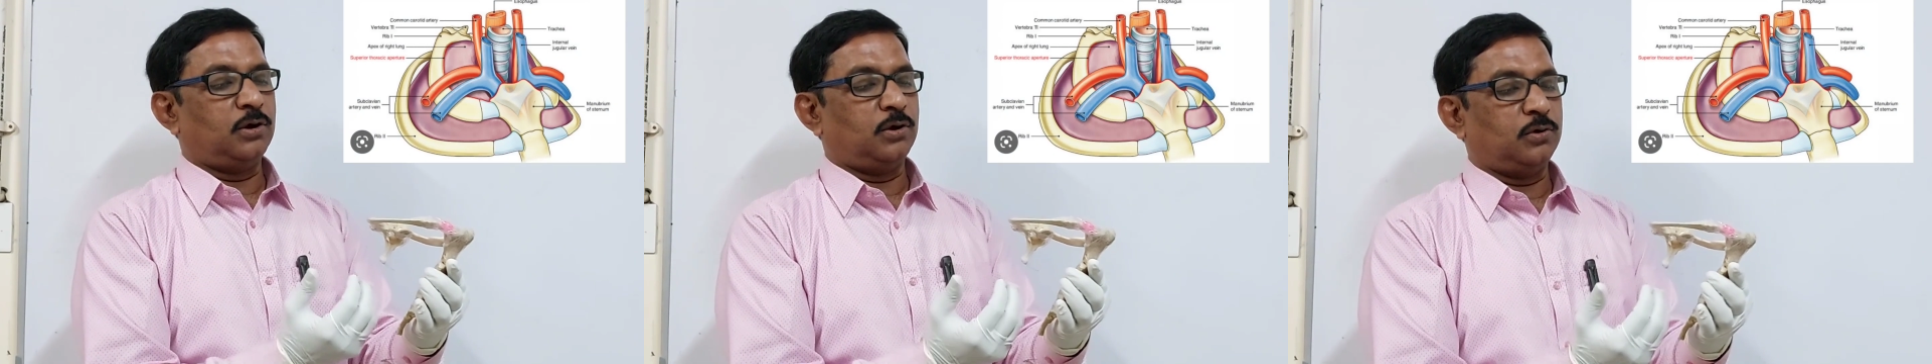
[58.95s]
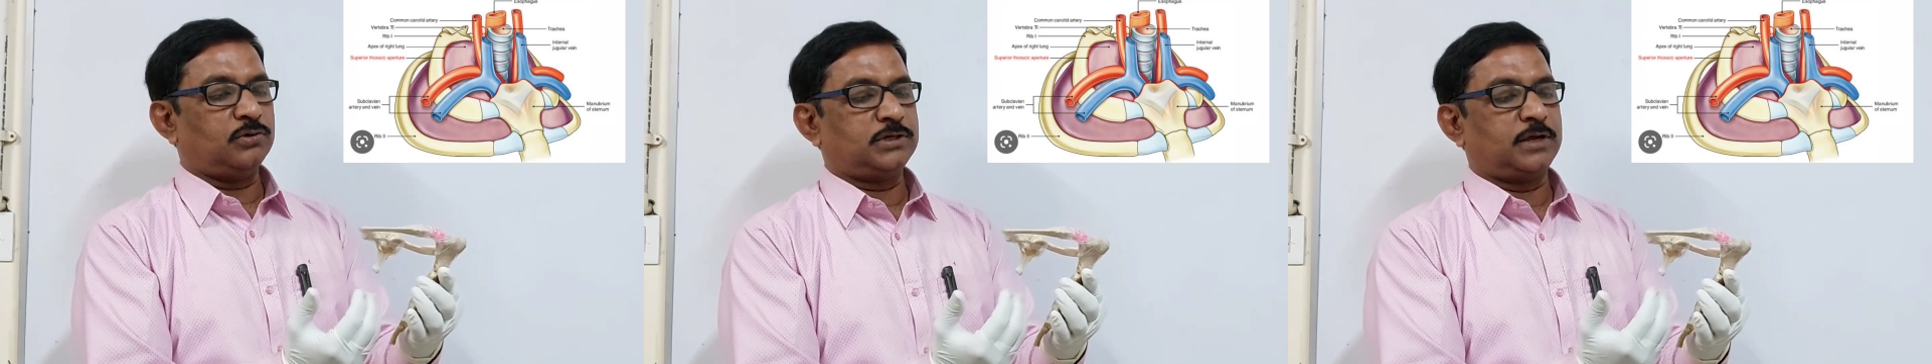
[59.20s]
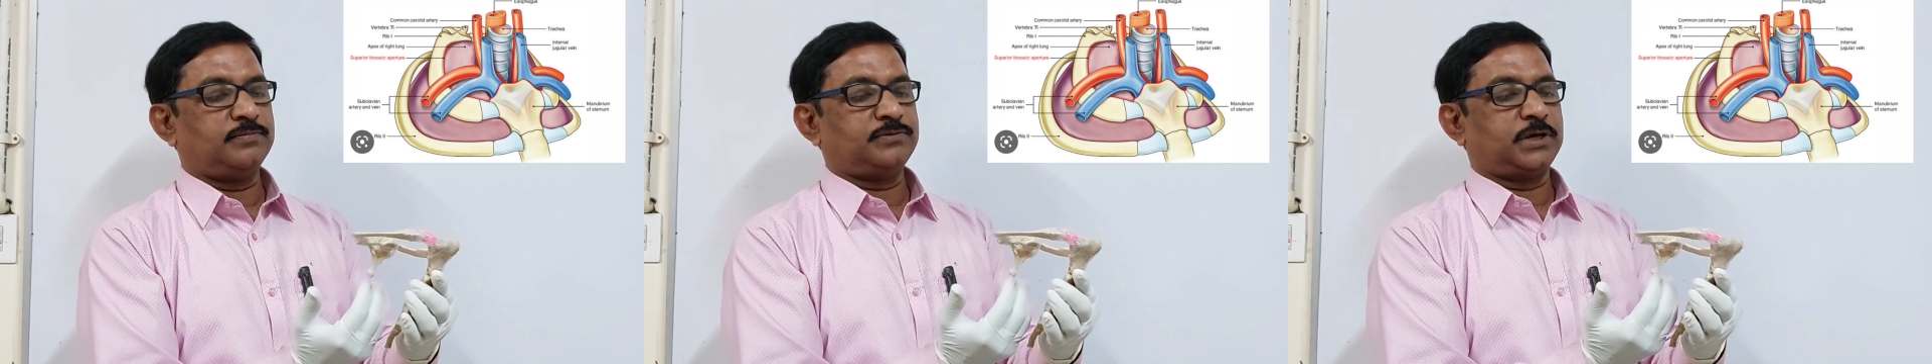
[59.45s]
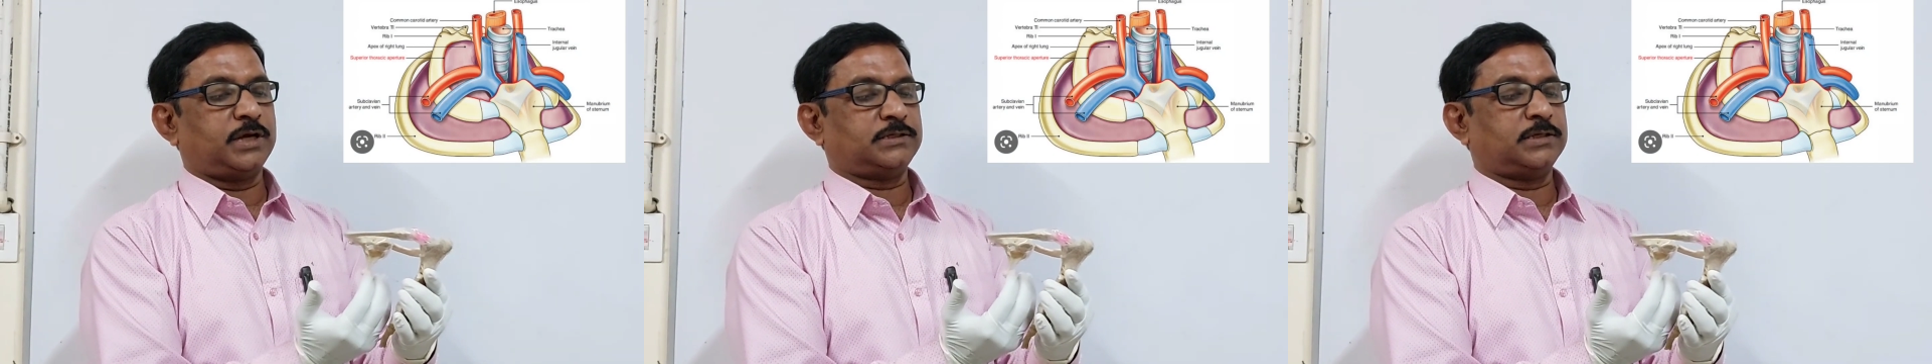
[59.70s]
or some
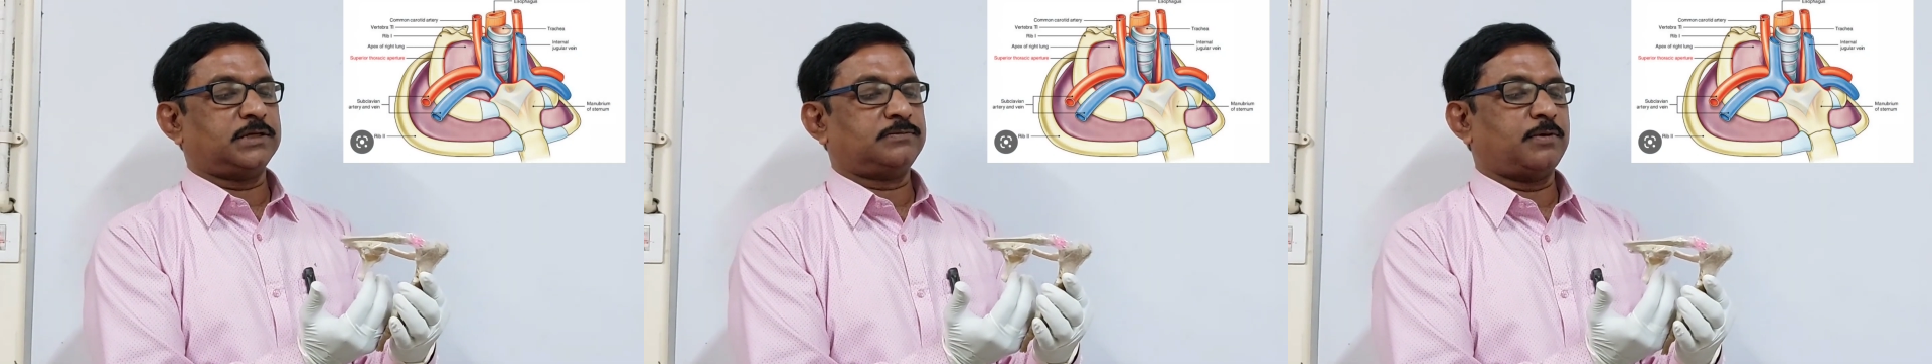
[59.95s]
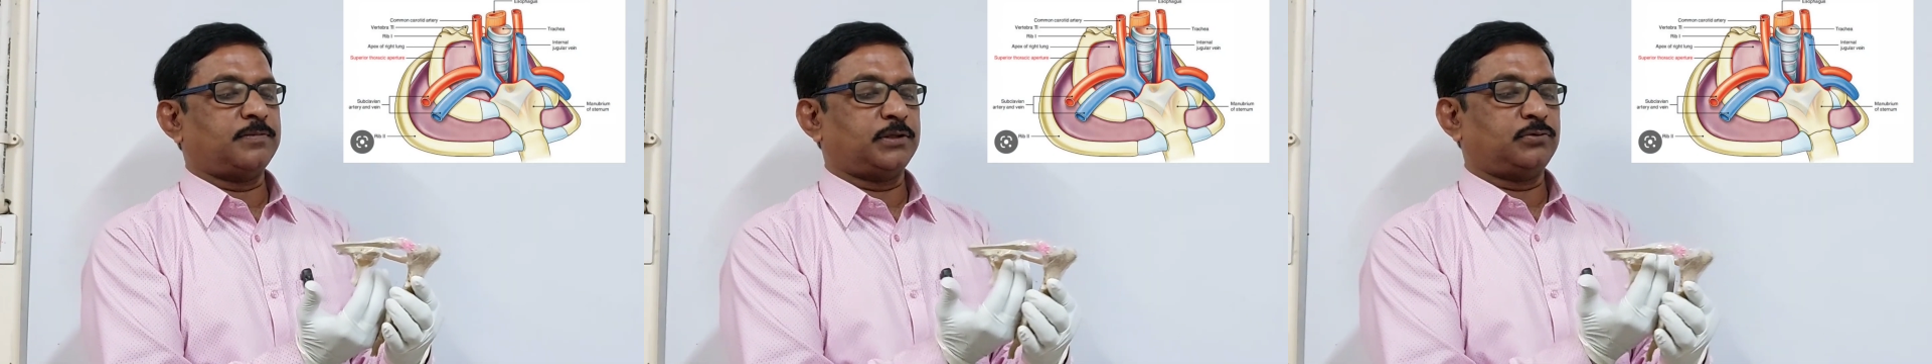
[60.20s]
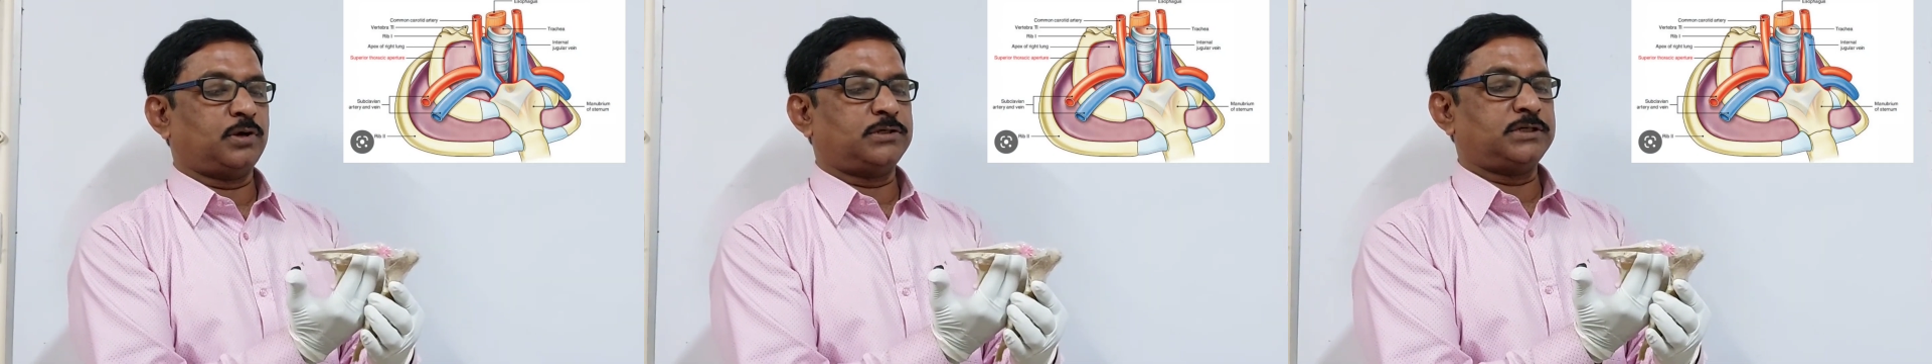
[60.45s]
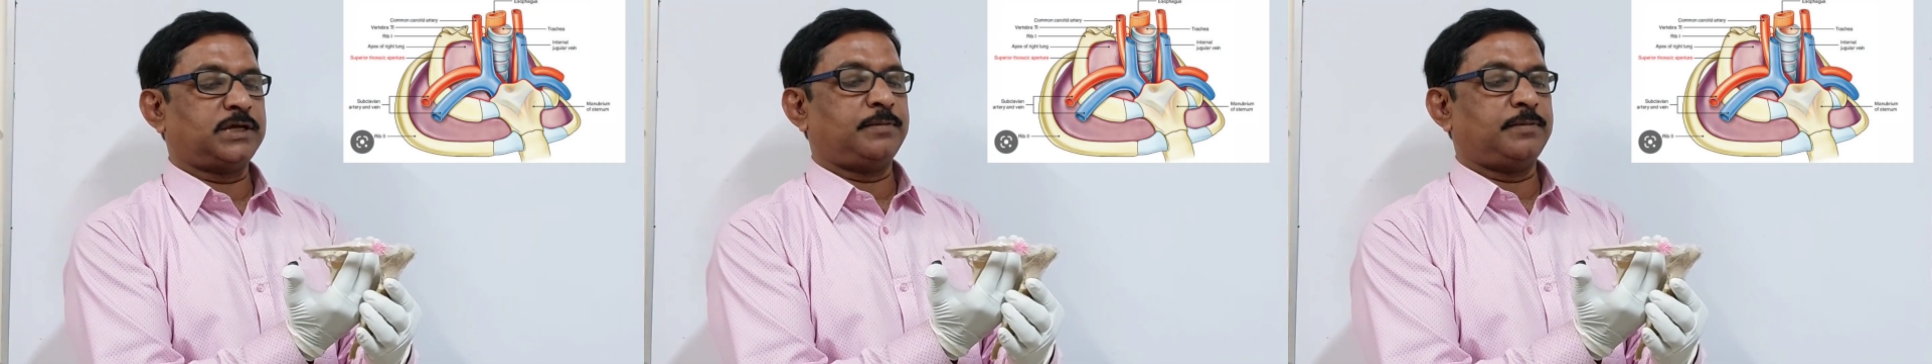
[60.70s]
structures from the thoracic